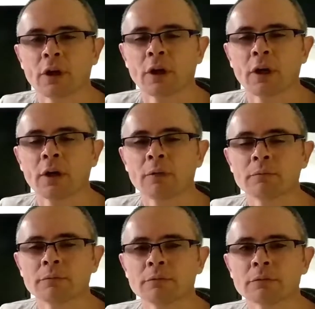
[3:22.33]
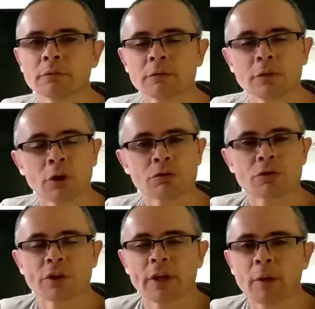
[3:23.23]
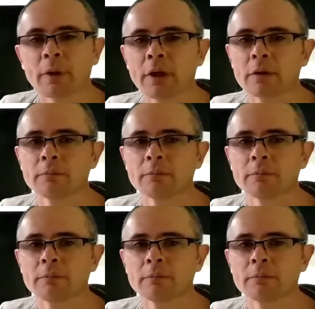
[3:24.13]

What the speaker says: to set up here.